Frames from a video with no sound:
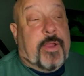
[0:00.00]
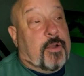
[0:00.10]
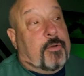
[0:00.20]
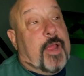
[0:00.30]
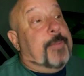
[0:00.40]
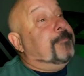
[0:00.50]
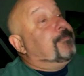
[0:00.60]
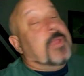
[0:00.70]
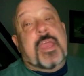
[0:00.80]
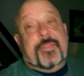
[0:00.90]
all right?
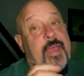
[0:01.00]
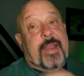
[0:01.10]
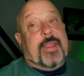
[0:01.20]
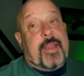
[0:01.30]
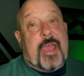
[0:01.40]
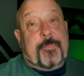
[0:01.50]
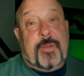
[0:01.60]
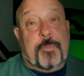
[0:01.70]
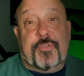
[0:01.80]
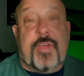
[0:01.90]
That ain't
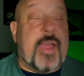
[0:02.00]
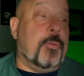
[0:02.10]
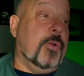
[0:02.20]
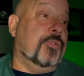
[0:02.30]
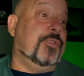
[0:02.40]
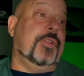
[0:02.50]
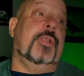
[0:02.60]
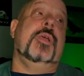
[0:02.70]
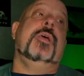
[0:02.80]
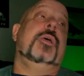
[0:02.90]
happening with Zach Wilson.
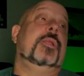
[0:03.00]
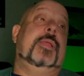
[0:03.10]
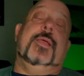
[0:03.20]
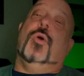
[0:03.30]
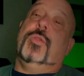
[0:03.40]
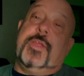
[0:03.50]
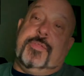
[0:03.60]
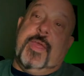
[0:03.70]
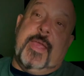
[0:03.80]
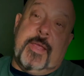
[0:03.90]
The only
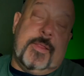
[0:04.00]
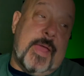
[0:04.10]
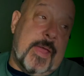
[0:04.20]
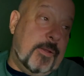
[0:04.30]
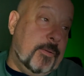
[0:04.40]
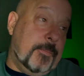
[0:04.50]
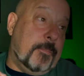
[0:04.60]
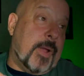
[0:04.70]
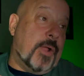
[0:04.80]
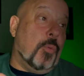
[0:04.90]
thing that
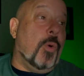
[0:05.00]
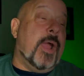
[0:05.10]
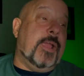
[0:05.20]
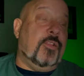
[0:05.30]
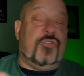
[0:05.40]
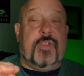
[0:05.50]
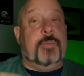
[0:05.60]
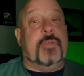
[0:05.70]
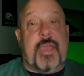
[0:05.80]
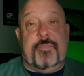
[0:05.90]
Mike White
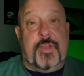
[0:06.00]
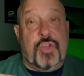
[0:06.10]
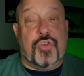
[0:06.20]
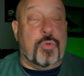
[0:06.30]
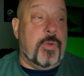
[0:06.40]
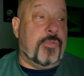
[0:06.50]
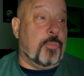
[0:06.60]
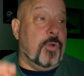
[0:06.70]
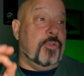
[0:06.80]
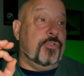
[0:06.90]
seemed to have an issue with
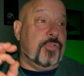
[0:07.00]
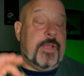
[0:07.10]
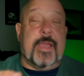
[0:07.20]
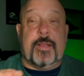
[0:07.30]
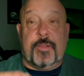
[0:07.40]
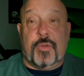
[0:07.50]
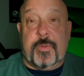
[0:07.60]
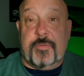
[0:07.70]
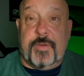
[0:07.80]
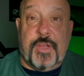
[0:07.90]
was he had a little
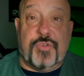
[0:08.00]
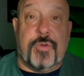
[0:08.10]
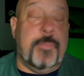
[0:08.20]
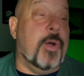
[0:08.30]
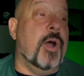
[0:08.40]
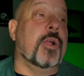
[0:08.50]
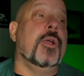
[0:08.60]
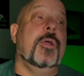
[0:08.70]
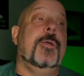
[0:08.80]
bit of an injury bug.